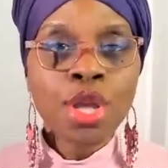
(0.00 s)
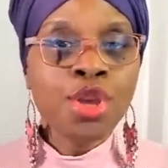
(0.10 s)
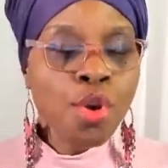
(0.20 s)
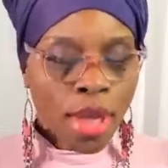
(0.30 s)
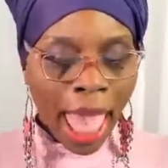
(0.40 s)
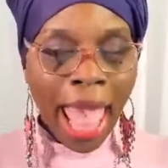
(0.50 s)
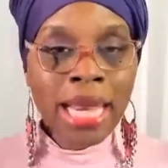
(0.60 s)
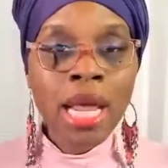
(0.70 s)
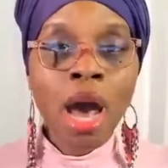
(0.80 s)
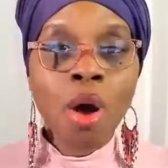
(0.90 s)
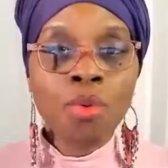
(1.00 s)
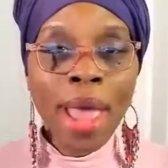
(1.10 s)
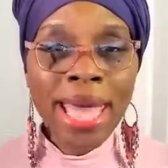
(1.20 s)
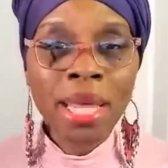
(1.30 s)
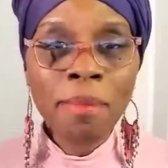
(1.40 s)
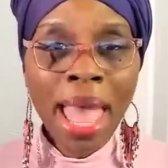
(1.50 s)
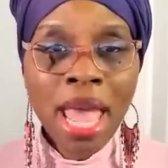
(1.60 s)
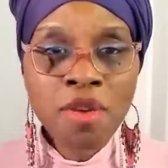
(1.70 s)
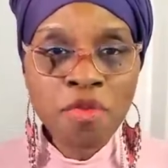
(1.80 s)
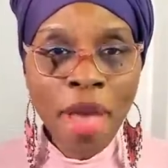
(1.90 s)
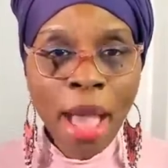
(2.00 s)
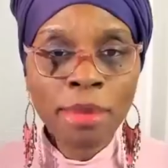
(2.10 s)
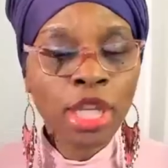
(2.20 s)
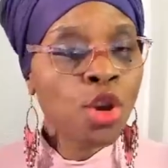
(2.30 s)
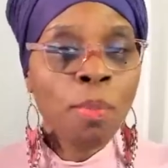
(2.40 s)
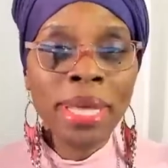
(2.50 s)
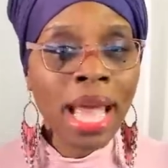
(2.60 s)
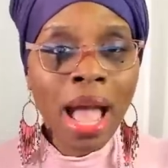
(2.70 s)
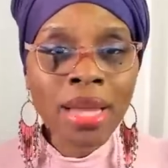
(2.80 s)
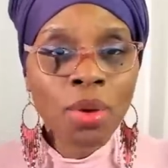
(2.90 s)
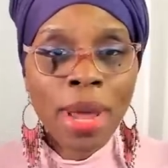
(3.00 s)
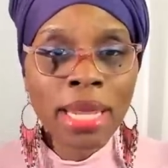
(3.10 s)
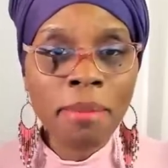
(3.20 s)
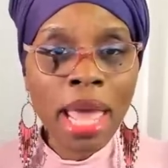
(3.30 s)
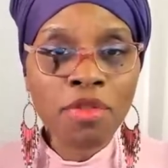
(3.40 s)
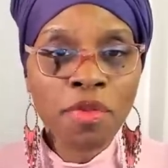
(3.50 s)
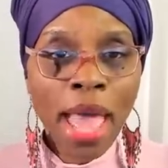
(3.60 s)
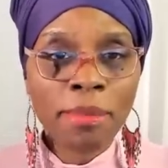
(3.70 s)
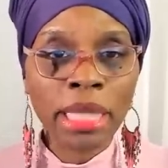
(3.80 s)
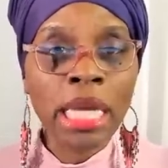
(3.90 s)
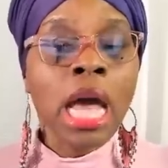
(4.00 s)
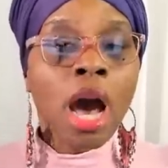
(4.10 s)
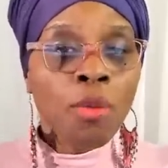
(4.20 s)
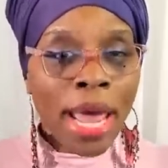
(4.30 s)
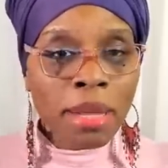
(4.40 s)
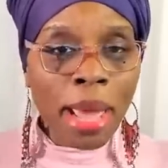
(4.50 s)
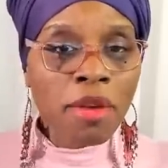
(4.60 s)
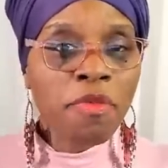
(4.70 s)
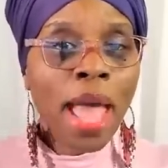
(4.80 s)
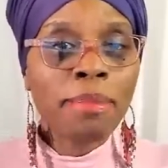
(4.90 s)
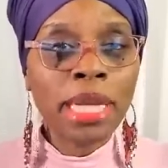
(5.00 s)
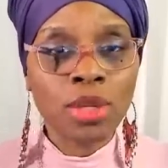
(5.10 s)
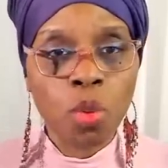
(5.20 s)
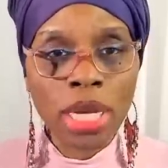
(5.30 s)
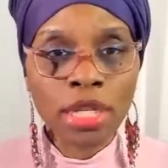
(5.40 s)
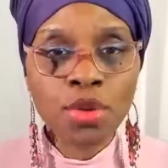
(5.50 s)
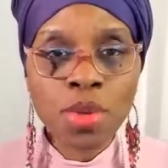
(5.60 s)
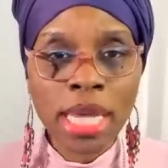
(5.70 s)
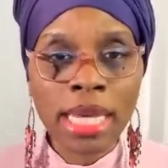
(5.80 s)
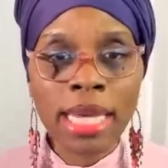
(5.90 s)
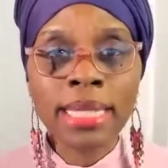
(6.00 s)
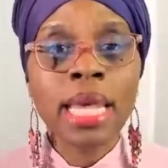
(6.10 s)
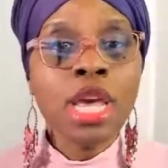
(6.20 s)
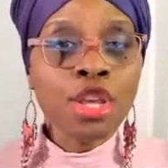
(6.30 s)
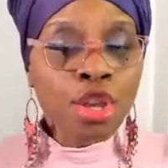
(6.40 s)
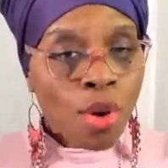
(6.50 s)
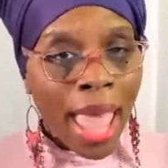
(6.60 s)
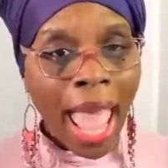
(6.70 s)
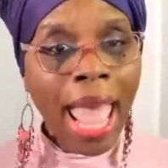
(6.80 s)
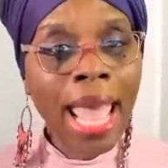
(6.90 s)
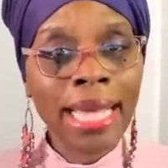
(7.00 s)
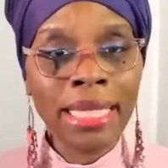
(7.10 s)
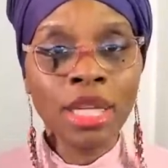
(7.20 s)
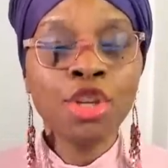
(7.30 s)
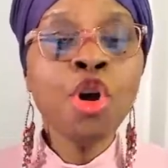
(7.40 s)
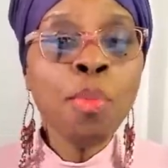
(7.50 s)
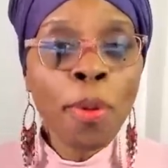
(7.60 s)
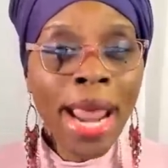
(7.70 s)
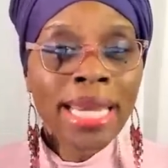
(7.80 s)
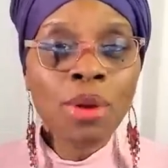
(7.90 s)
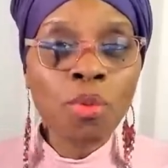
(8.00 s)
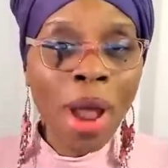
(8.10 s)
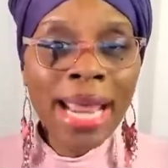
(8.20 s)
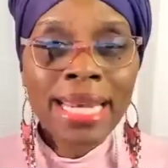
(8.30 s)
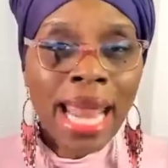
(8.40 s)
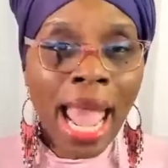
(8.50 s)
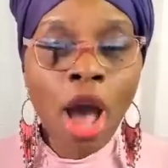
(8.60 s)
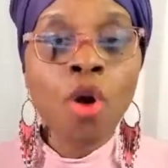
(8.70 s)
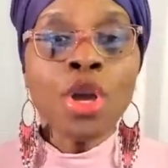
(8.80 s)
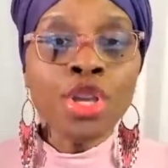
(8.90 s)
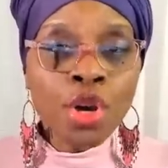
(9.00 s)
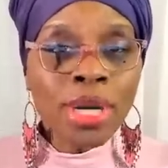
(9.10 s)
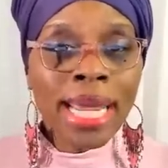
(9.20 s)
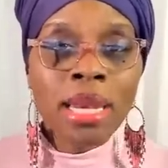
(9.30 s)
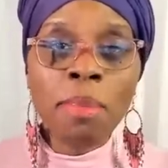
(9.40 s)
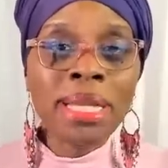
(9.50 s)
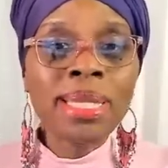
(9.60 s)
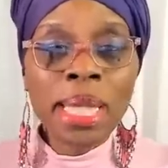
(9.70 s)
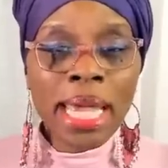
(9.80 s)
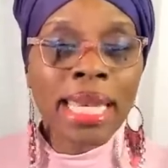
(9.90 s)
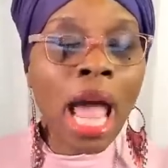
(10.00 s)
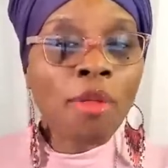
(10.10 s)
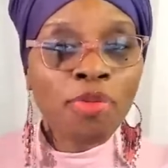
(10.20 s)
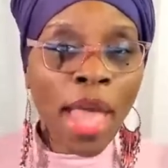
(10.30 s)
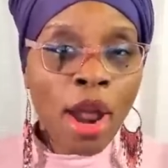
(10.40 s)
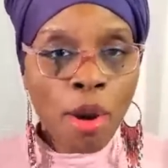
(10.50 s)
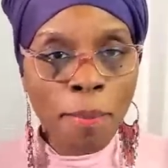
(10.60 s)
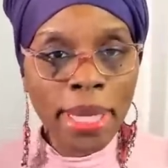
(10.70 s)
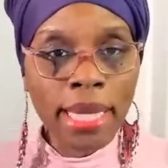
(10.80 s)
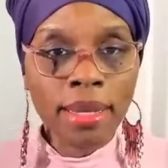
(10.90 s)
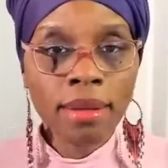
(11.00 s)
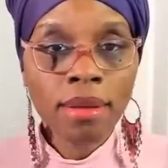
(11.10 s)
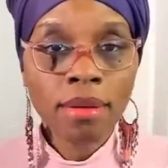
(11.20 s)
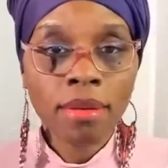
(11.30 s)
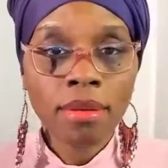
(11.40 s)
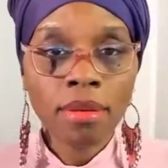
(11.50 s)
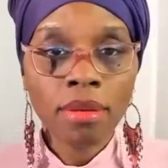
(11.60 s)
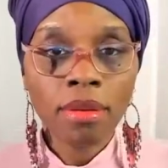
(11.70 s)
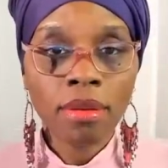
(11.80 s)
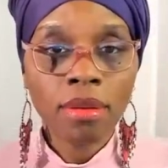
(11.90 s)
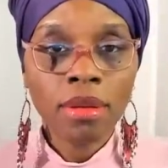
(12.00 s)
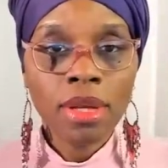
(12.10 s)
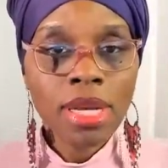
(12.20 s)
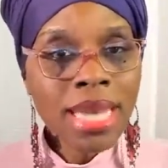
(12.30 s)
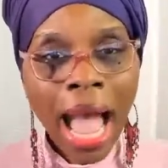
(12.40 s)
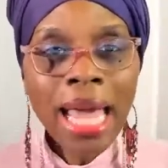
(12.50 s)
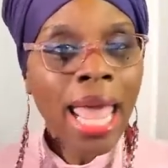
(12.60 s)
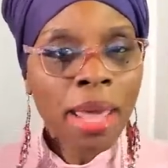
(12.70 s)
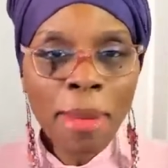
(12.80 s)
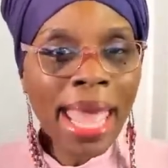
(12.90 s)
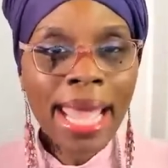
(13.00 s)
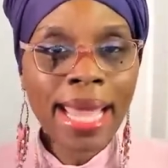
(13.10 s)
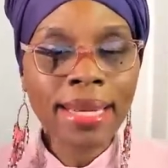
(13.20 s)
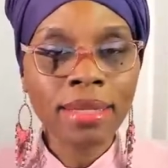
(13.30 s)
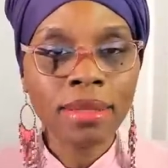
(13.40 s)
You got a ready-made family. You beyond a ready-made family. A ready-made family is one or two kids. You got 8. You're pregnant right now. You need to be seeking out therapy. Not a man.